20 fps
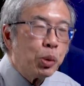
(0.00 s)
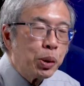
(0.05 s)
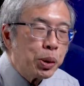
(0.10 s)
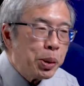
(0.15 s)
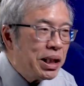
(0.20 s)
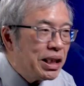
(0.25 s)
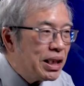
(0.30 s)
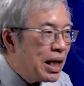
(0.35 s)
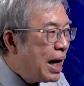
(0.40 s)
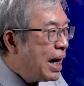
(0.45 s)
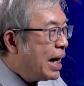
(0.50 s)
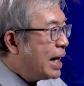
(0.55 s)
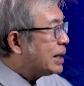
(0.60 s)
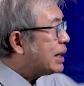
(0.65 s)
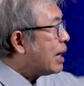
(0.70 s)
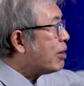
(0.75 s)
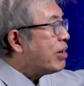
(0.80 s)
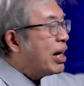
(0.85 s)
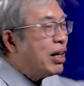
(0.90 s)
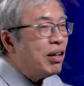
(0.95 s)
which means it's
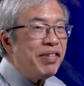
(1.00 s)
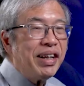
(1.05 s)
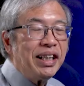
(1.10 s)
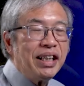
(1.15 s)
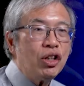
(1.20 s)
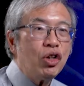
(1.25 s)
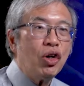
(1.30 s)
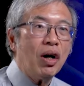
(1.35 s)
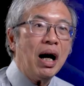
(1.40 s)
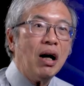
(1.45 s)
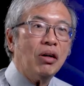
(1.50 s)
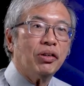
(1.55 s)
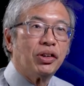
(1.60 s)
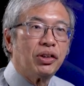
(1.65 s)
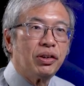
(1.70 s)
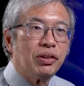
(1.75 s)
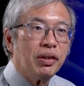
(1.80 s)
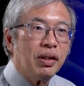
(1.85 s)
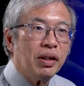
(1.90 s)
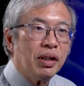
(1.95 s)
like renovating your
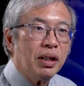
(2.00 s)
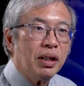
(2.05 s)
house.